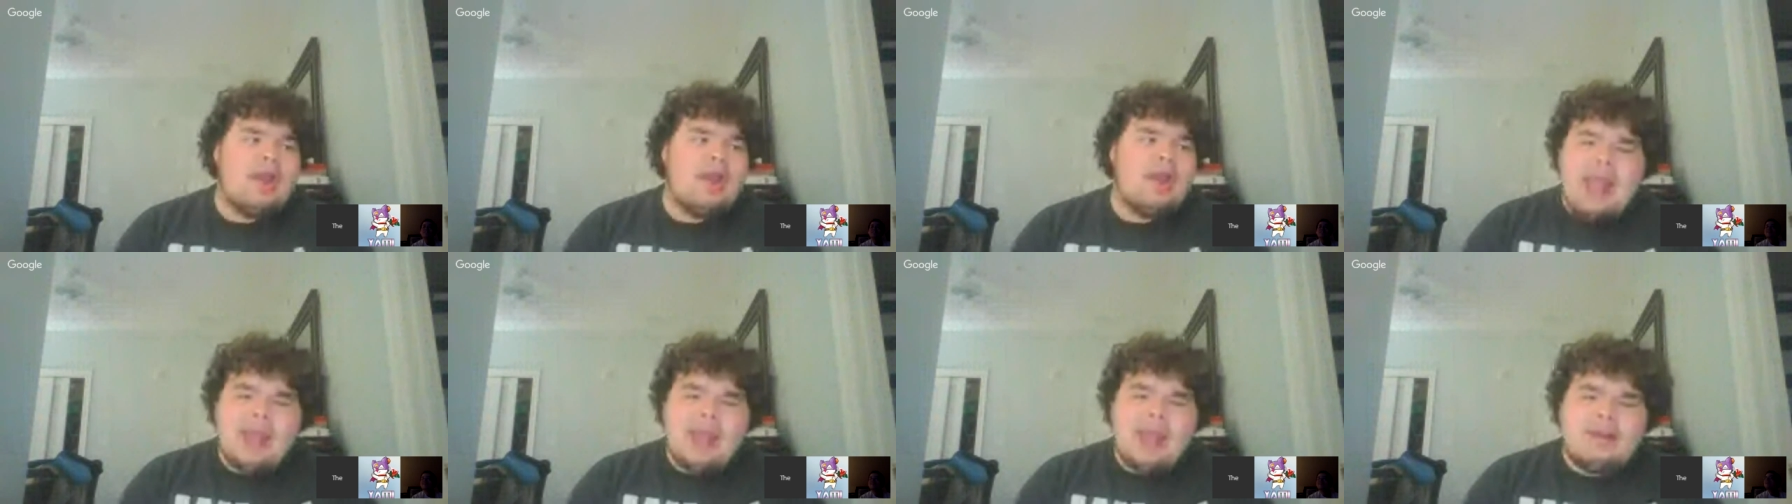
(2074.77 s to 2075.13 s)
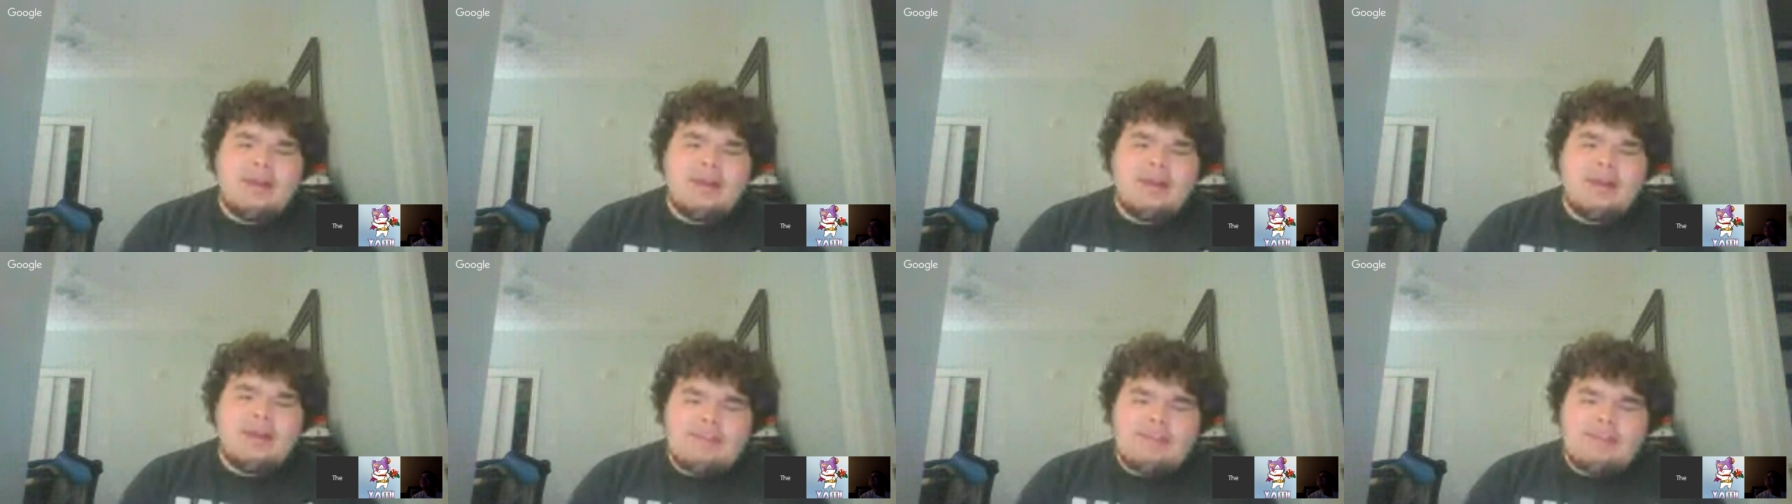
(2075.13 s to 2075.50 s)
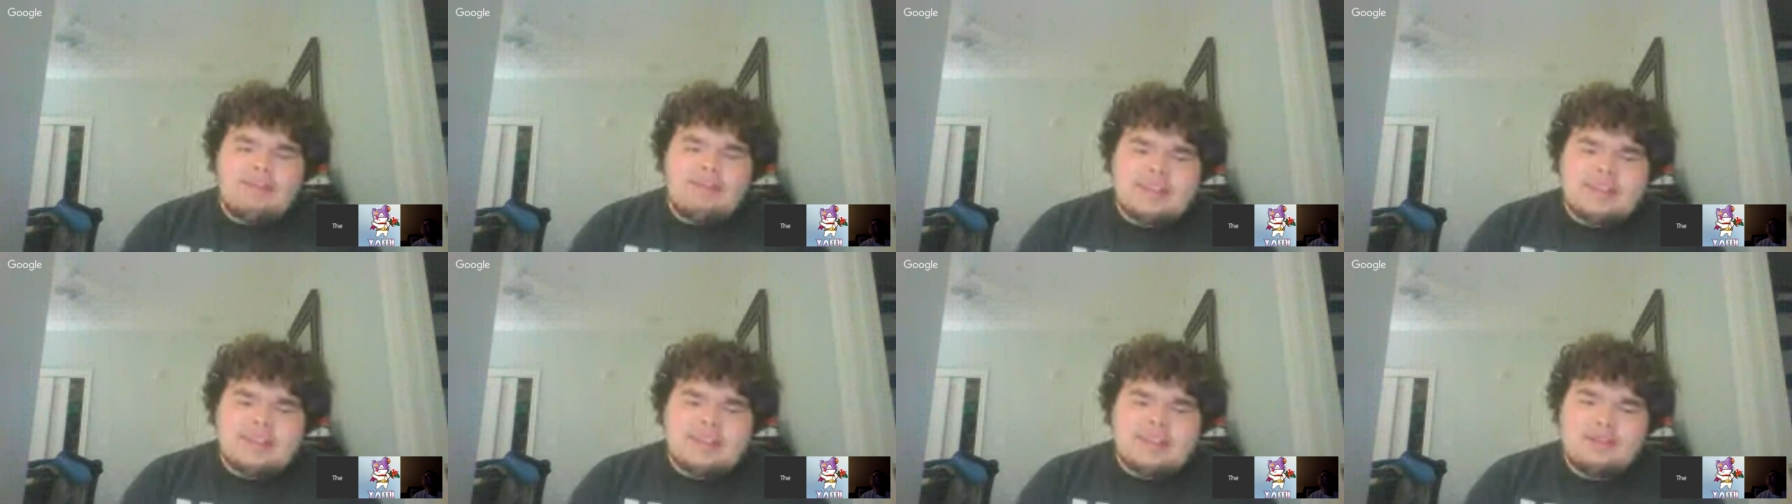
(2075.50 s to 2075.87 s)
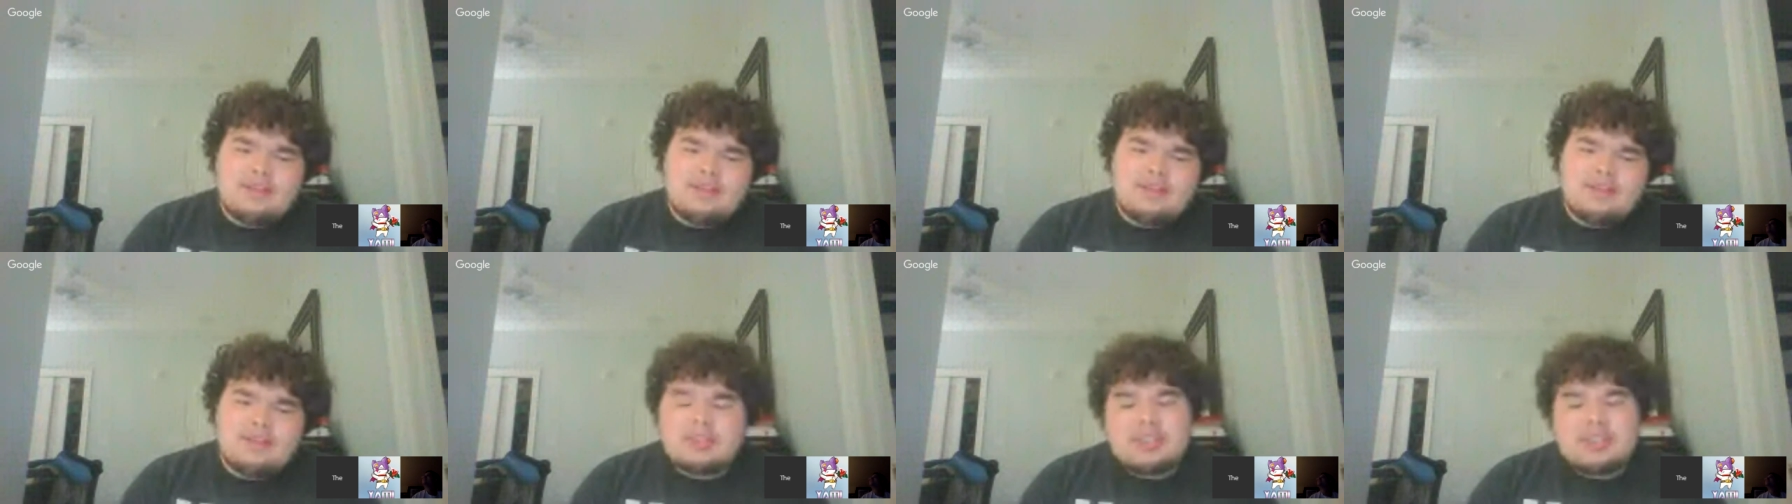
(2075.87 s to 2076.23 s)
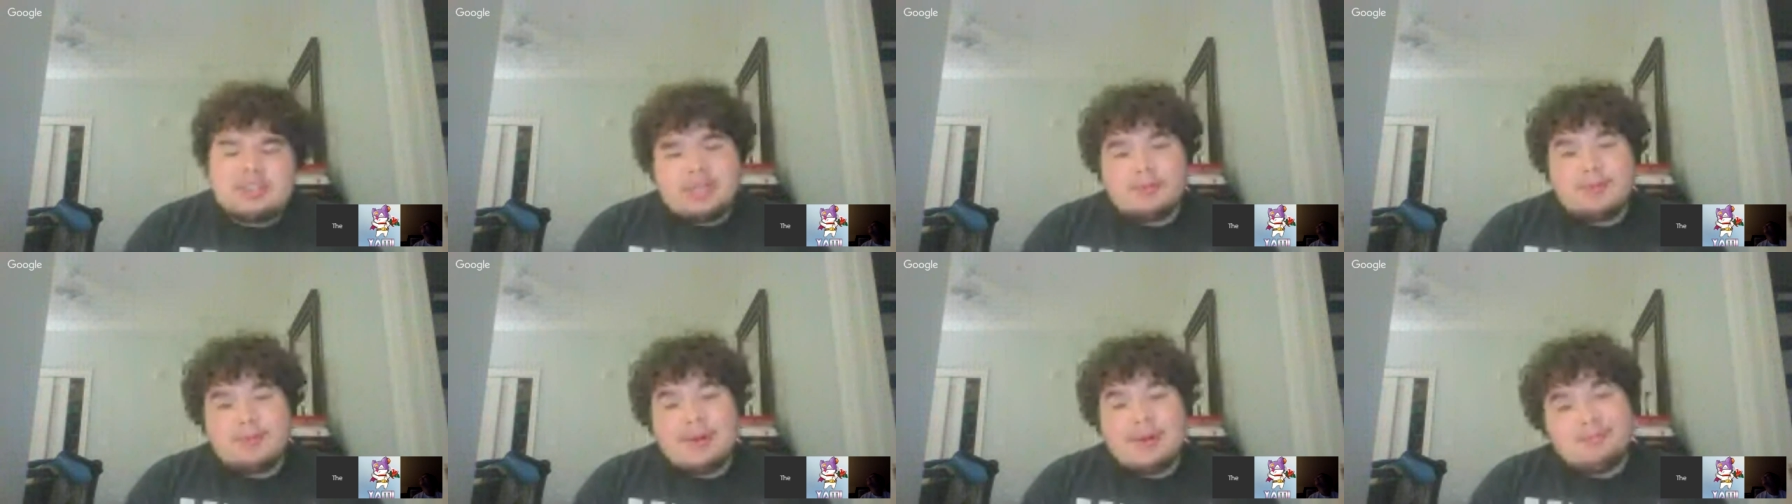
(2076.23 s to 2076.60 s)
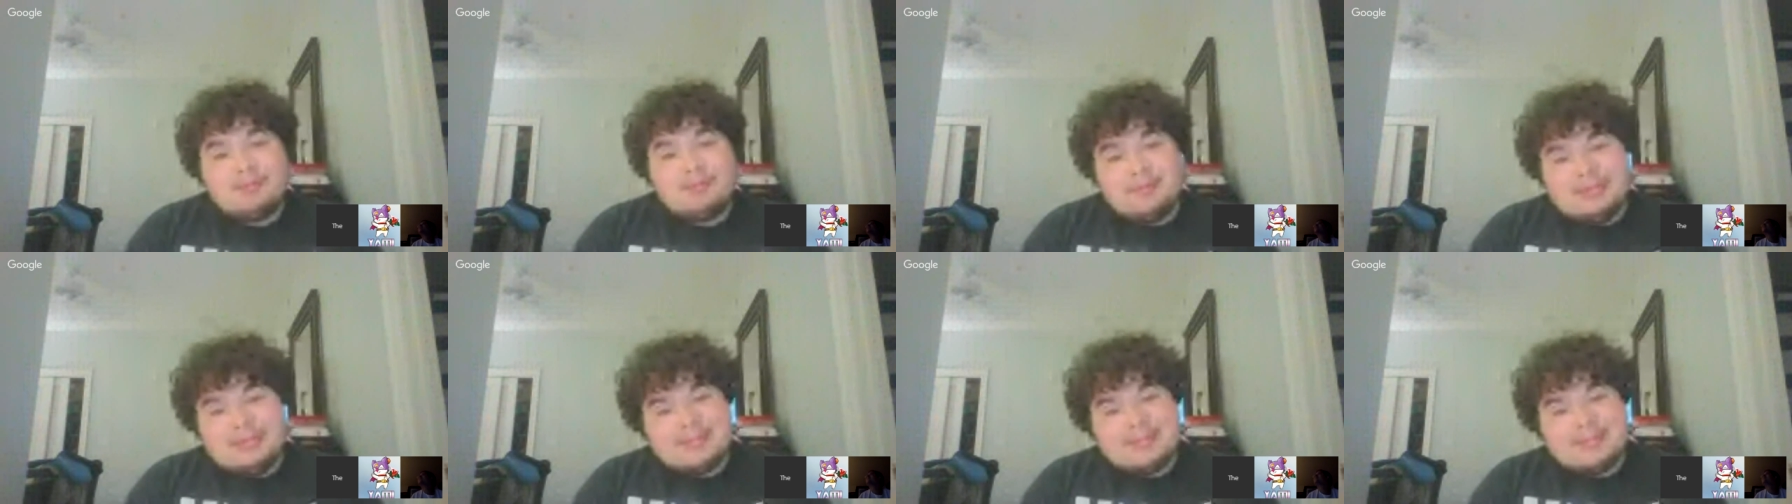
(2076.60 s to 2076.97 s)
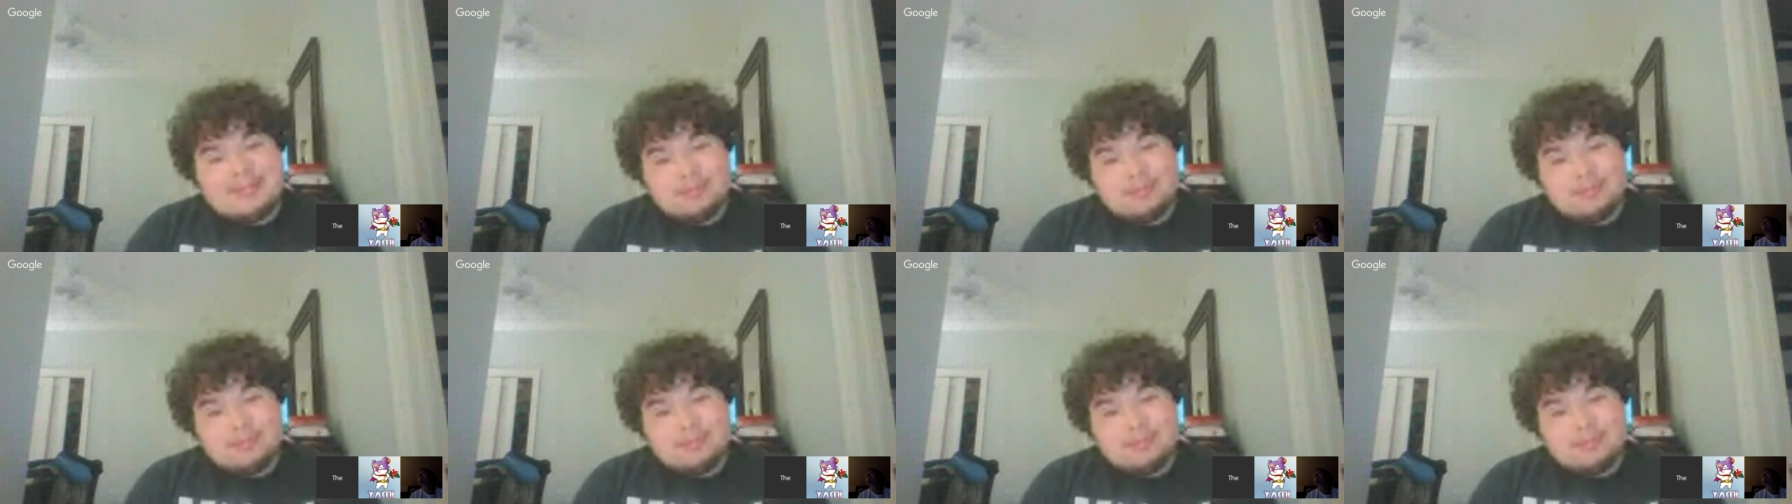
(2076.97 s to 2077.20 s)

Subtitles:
and they've decided to celebrate Beast